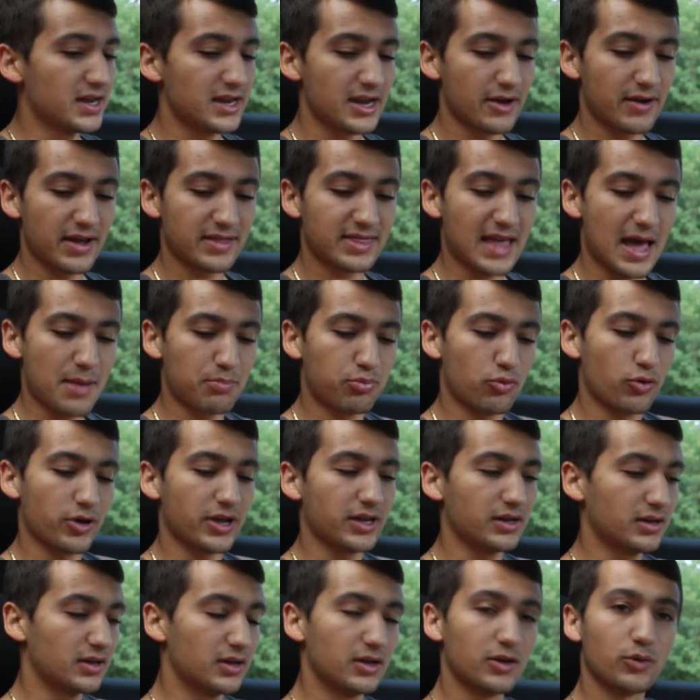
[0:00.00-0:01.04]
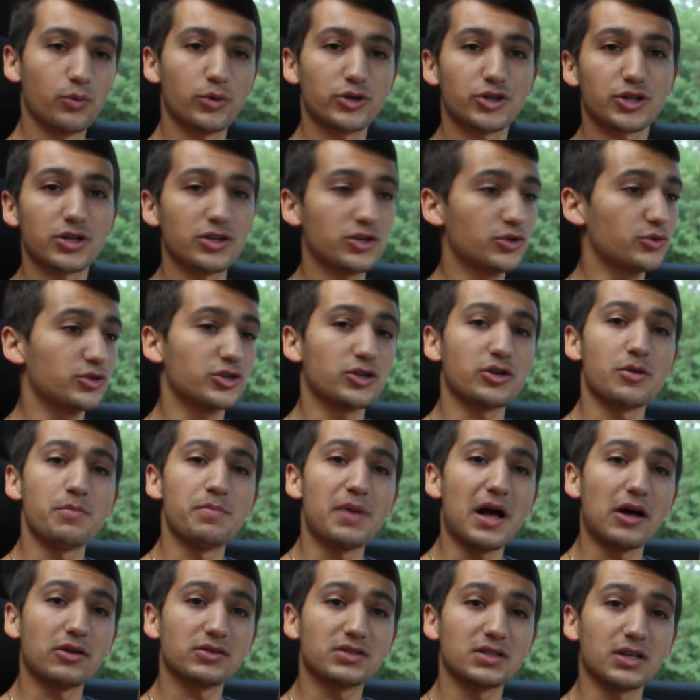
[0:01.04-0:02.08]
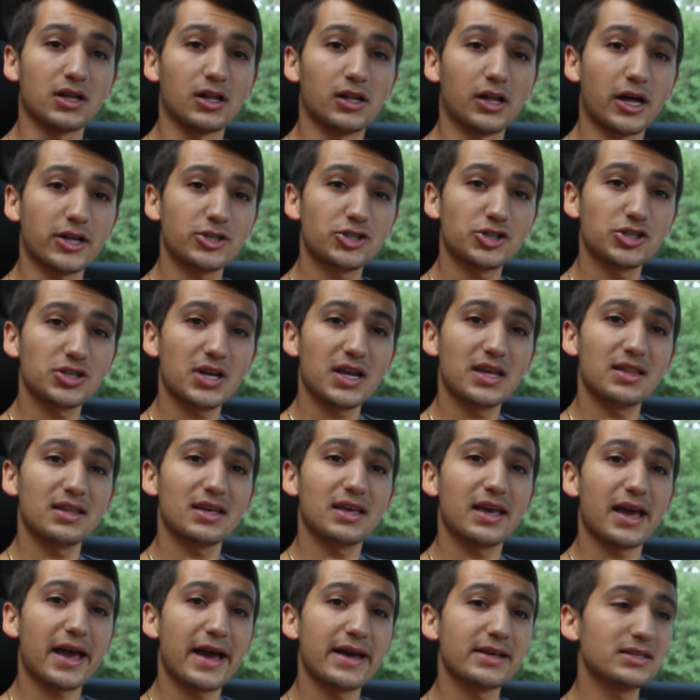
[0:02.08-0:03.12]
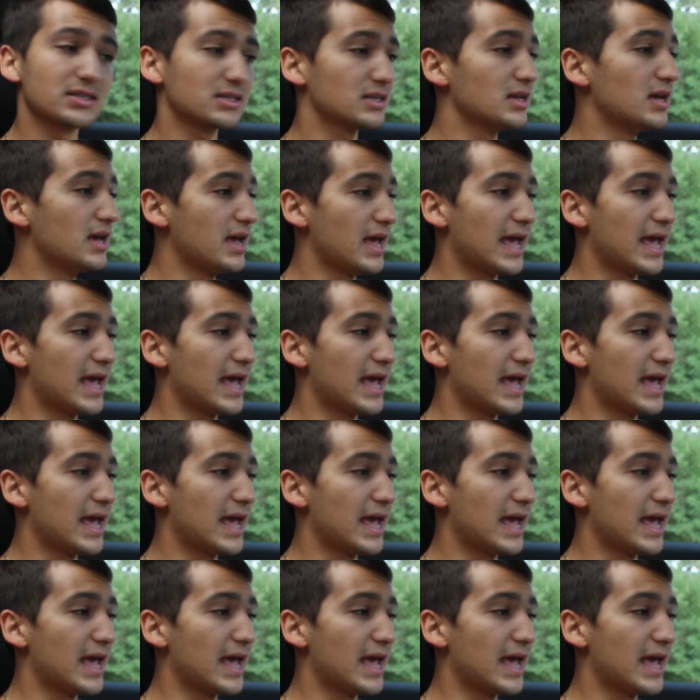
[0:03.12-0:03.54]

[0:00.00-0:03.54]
Now, at that point, what you're gonna do is you're gonna balance the clutch and the gas